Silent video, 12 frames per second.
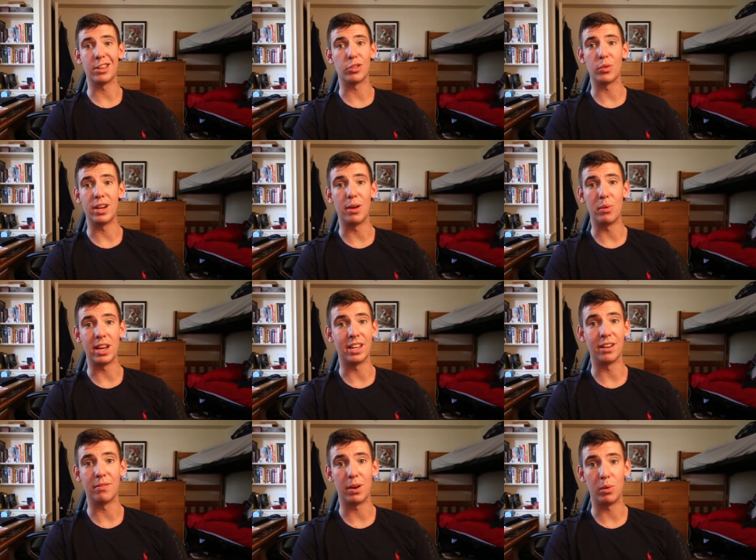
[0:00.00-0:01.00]
a three-day
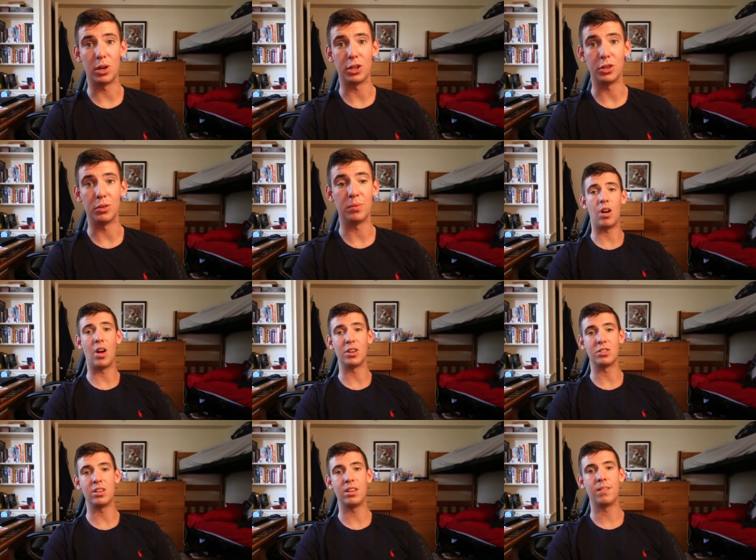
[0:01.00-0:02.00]
weekend if I wanted to.
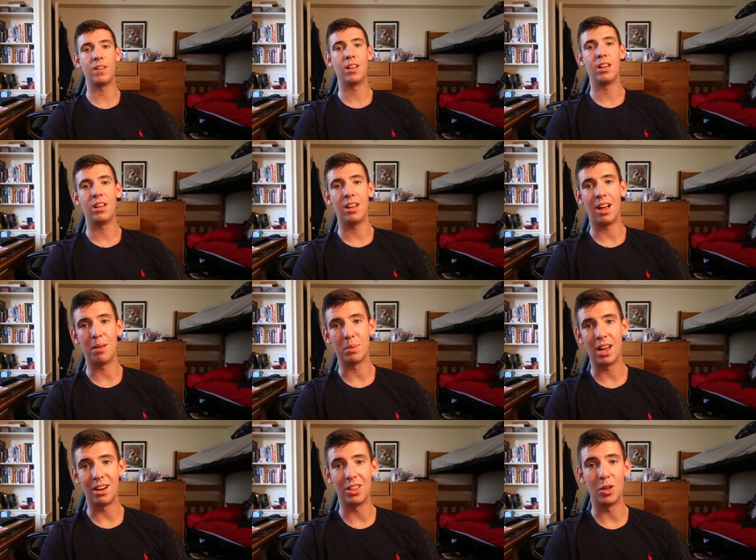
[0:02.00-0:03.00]
Honestly, I'm
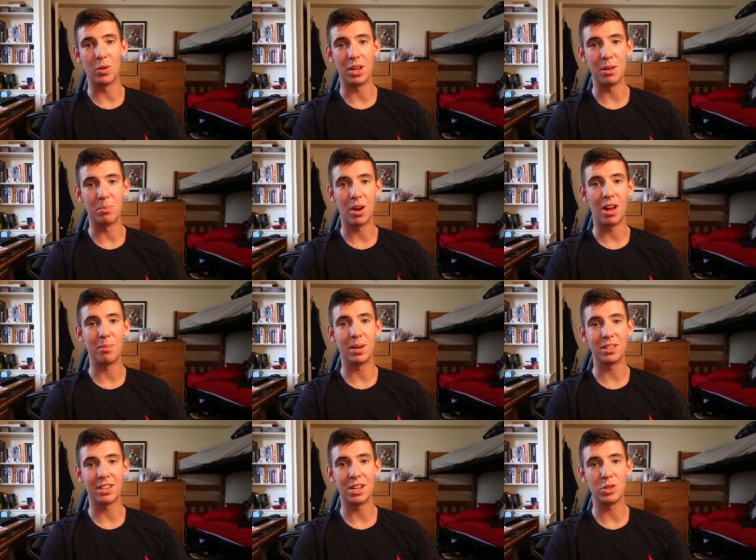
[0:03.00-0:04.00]
kind of low-key proud of
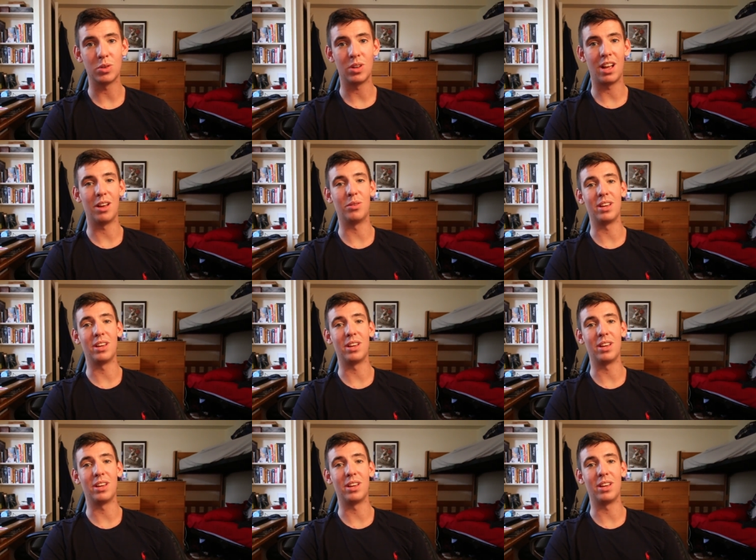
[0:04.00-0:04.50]
my schedule. I